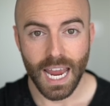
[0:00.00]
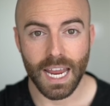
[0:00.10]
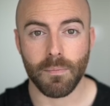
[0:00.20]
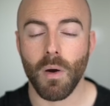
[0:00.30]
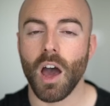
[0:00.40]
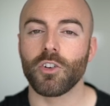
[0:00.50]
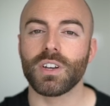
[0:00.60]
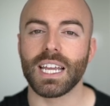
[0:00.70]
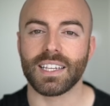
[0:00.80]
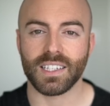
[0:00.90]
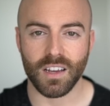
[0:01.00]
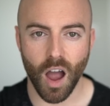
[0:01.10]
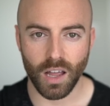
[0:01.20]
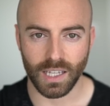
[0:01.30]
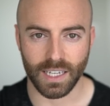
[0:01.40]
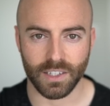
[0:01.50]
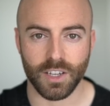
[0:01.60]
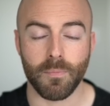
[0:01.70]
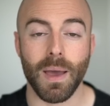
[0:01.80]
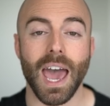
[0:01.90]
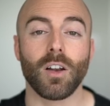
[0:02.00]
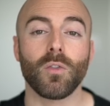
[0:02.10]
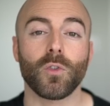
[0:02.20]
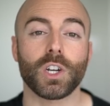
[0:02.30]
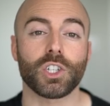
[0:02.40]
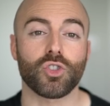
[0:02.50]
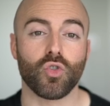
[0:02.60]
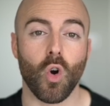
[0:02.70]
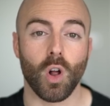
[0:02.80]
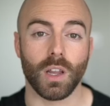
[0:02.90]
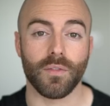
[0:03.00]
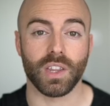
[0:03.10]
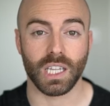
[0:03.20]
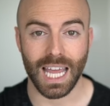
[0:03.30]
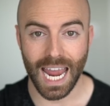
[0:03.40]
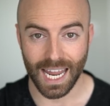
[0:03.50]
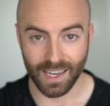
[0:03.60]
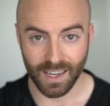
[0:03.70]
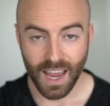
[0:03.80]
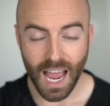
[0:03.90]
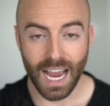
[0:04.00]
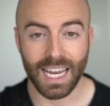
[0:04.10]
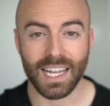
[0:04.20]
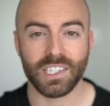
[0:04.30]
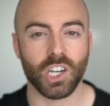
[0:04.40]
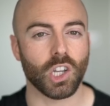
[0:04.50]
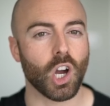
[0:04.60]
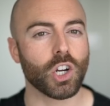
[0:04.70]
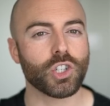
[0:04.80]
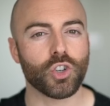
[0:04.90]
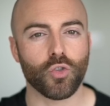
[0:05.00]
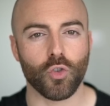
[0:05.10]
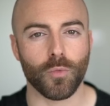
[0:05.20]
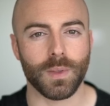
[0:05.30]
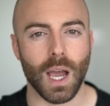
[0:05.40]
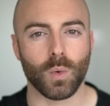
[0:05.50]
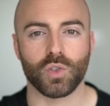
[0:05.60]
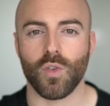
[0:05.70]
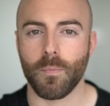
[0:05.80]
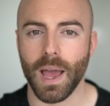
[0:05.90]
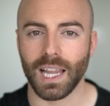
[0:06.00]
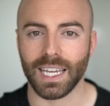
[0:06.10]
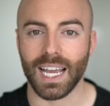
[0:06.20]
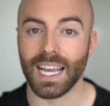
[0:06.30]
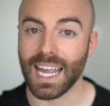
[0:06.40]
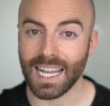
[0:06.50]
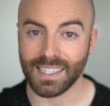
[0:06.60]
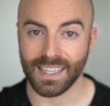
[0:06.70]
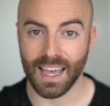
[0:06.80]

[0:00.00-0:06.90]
in modern-day Scotland, to battle for control of the land against a large group that was rebelling against